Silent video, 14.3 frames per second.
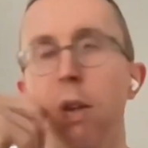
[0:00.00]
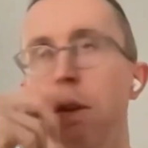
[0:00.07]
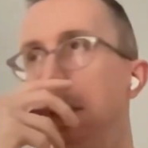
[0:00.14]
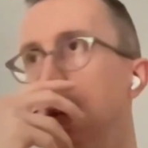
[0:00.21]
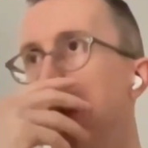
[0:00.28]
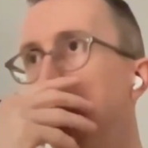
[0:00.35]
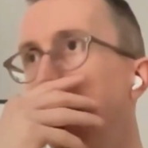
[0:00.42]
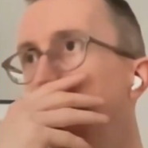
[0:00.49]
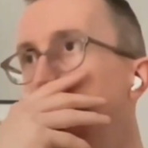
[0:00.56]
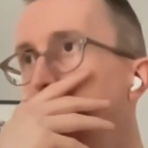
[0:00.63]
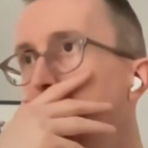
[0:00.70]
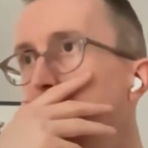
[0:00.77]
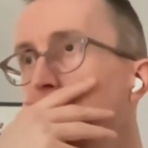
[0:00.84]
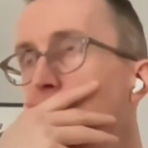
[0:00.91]
the other thing
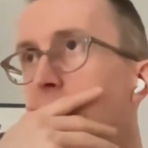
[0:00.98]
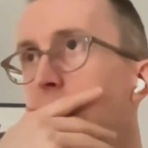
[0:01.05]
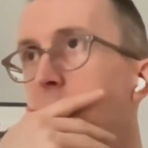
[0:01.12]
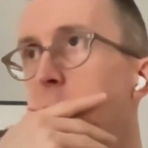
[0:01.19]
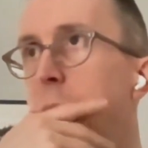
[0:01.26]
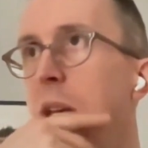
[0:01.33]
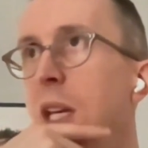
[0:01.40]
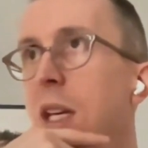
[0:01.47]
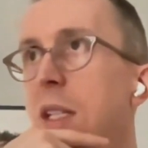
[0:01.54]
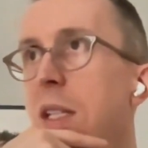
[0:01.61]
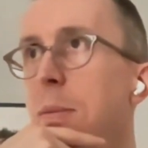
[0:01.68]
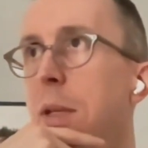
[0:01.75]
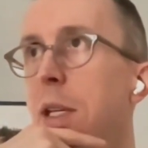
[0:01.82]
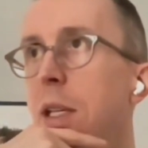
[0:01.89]
for me
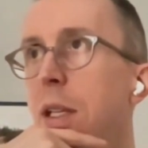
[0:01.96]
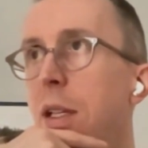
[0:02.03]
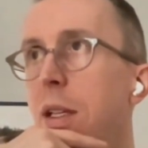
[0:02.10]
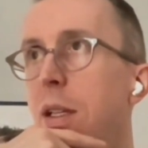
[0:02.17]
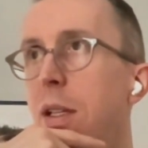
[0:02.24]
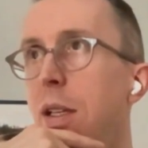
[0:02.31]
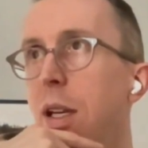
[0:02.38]
is, I mean,